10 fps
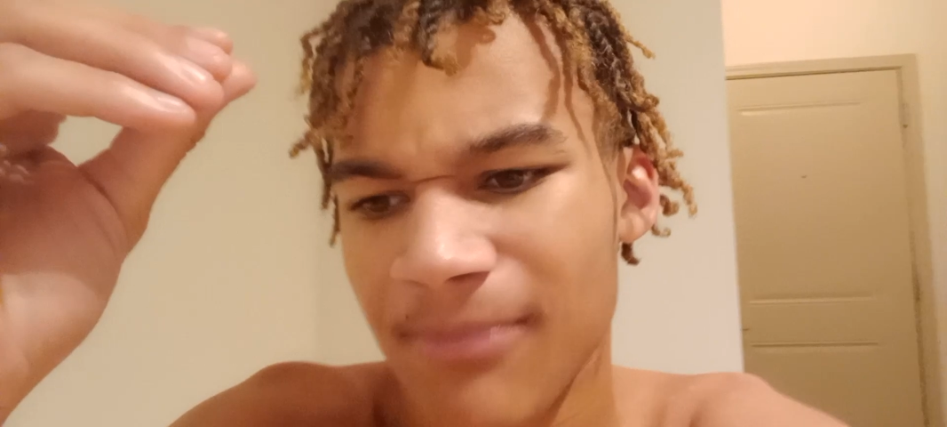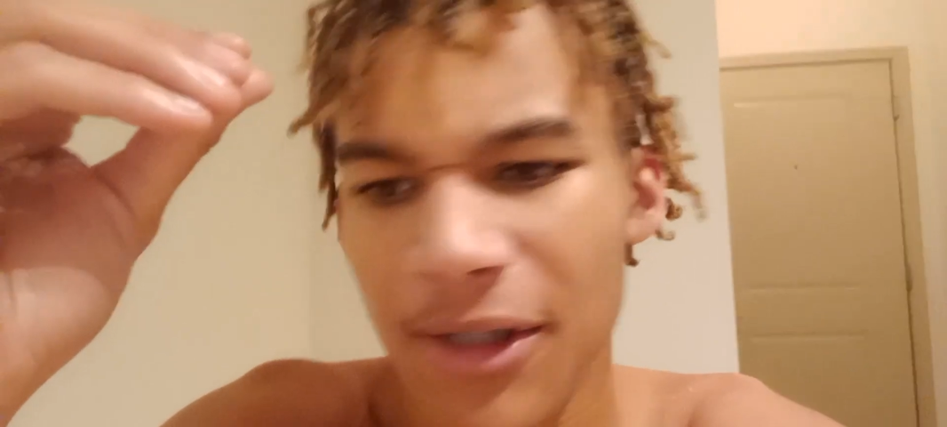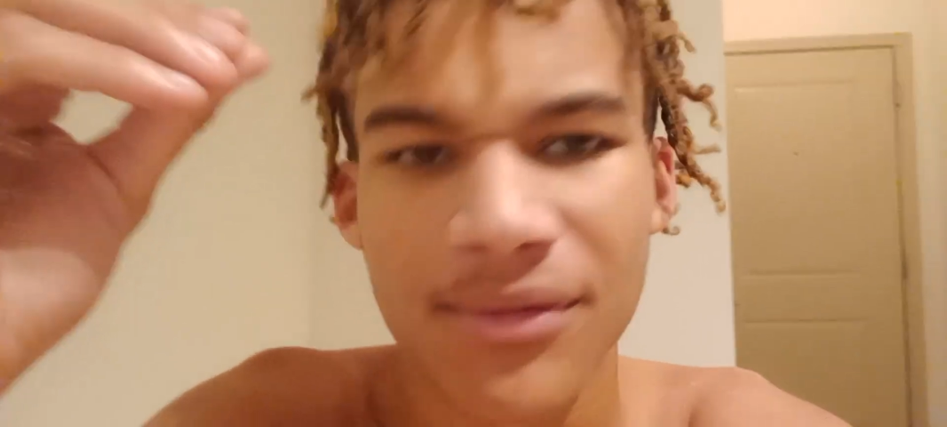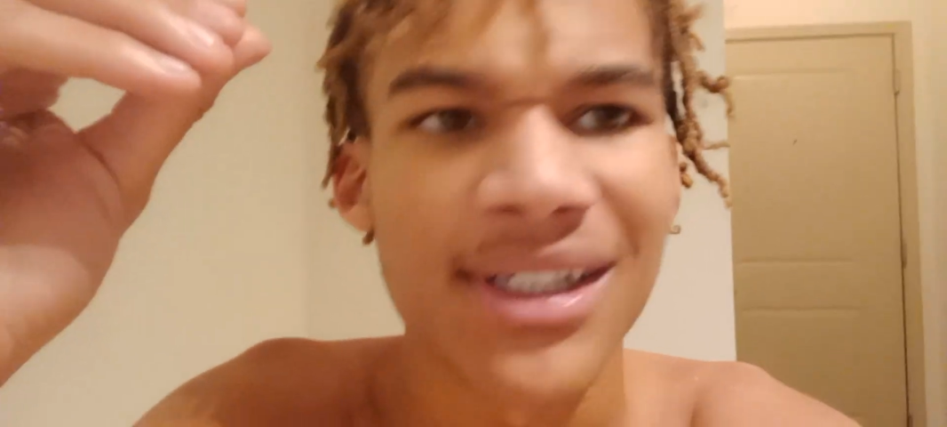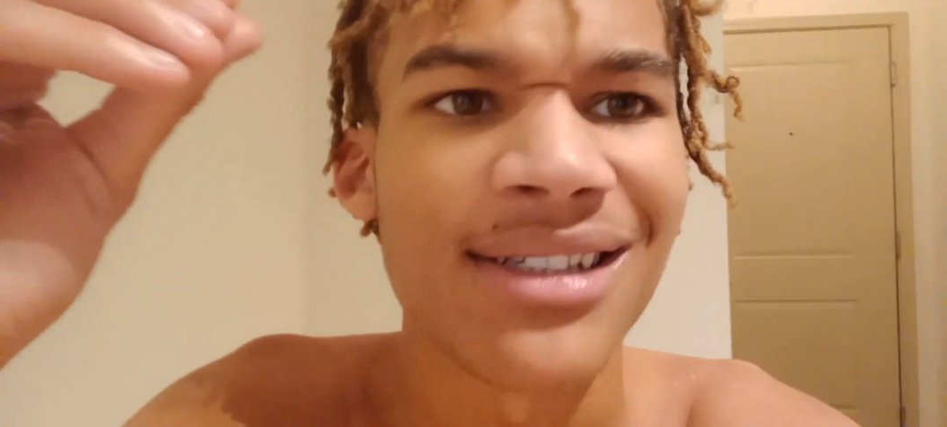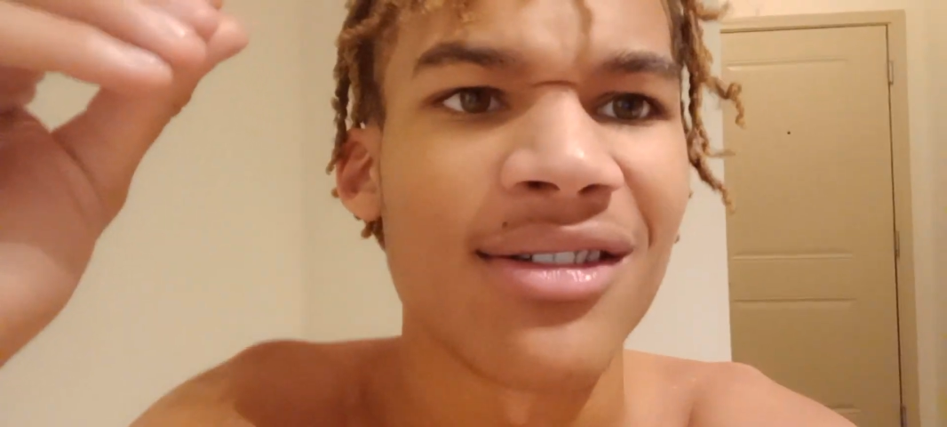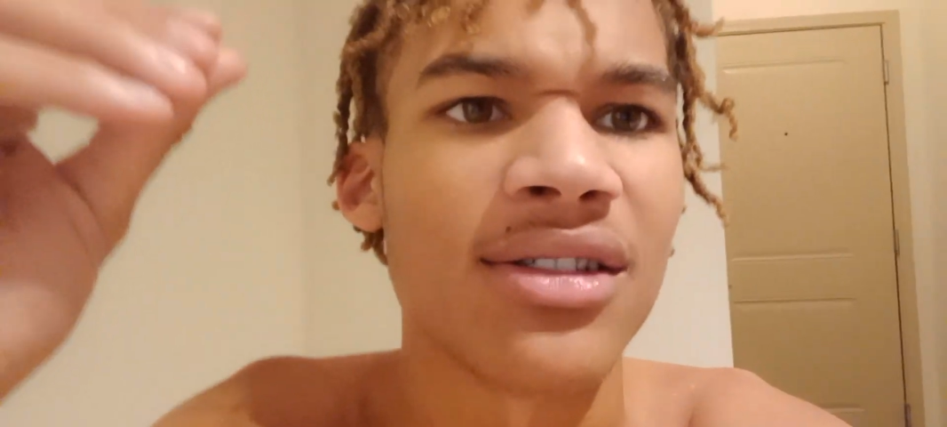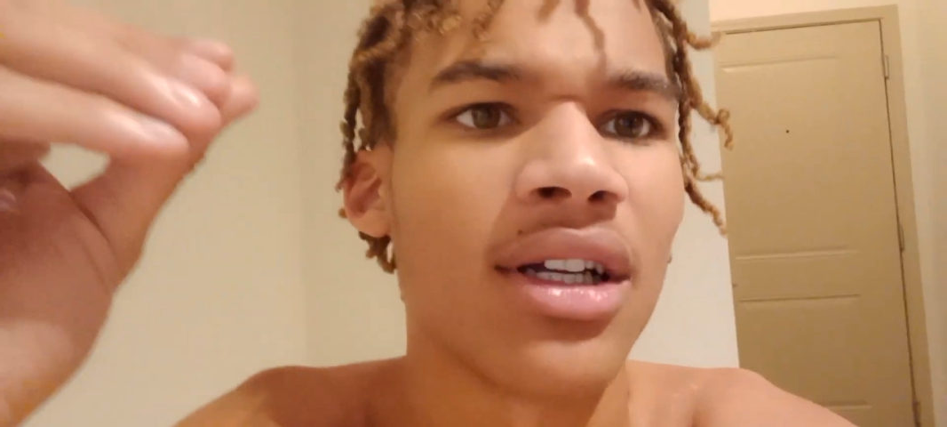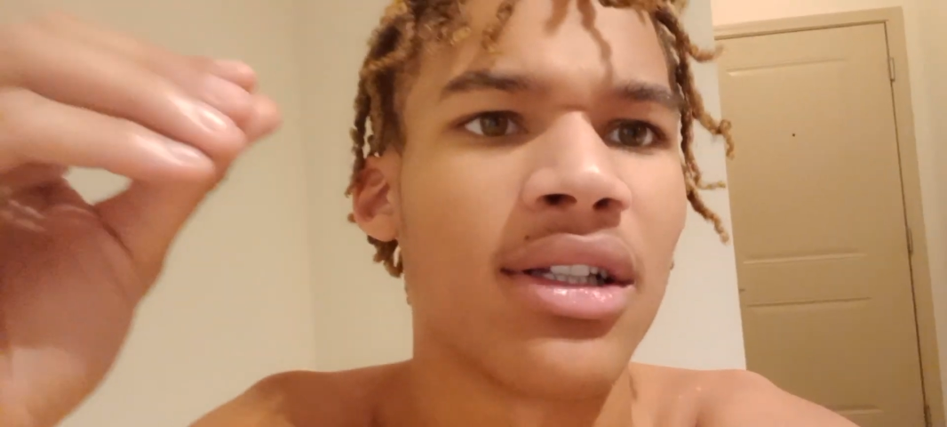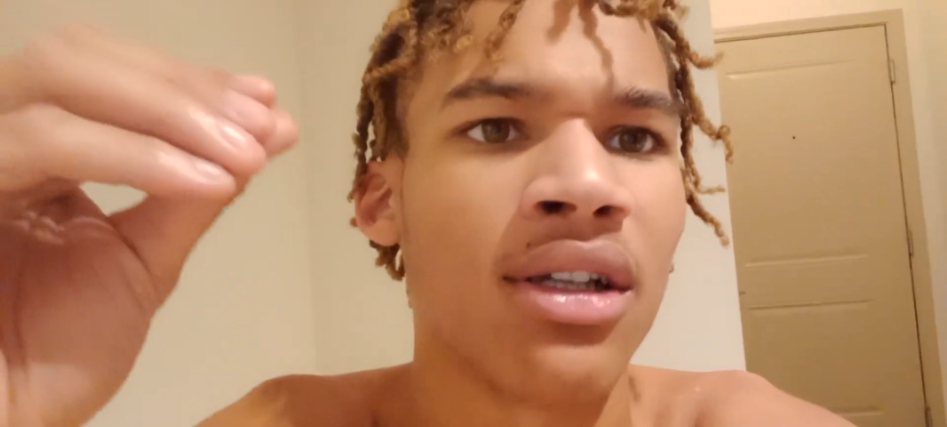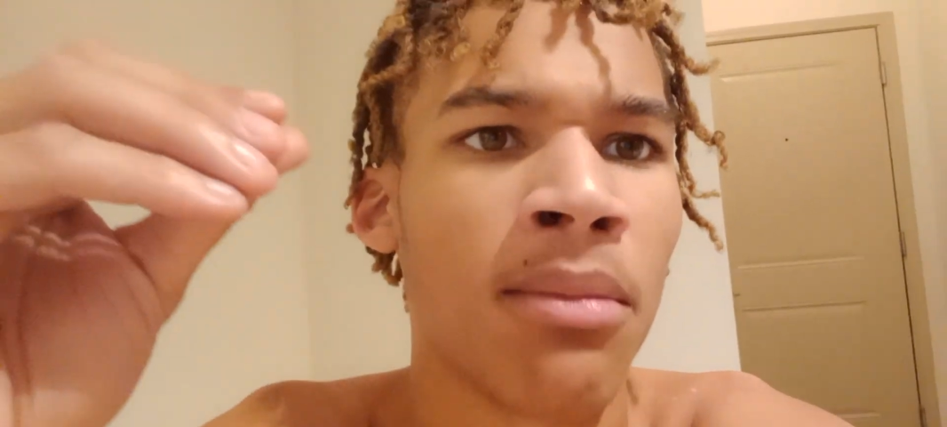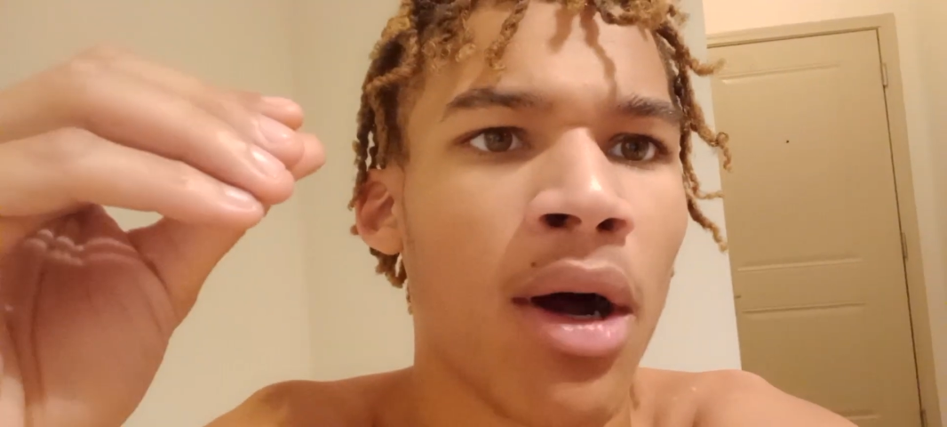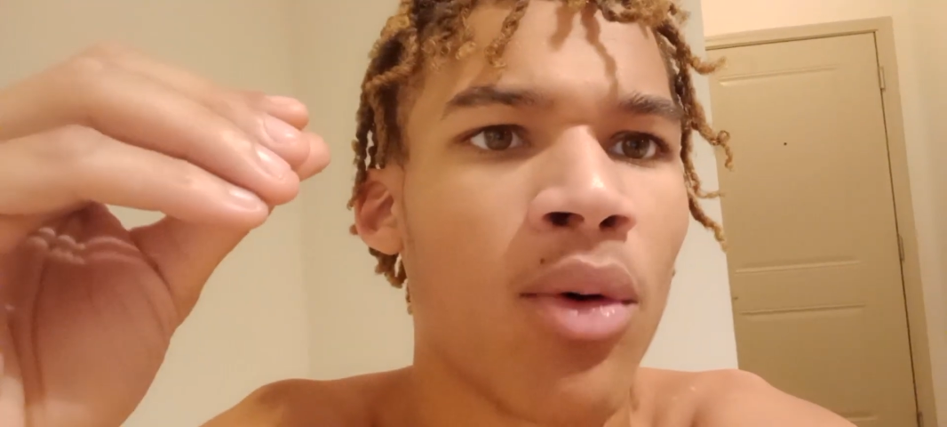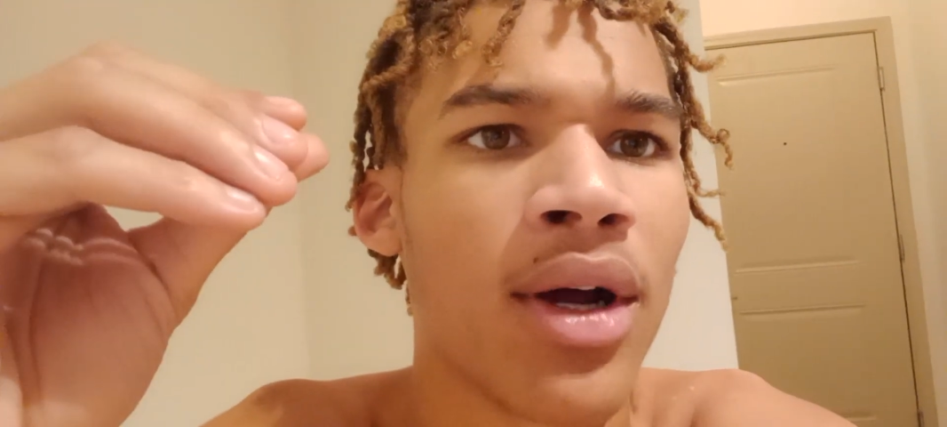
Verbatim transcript: I don't think there's nothing in my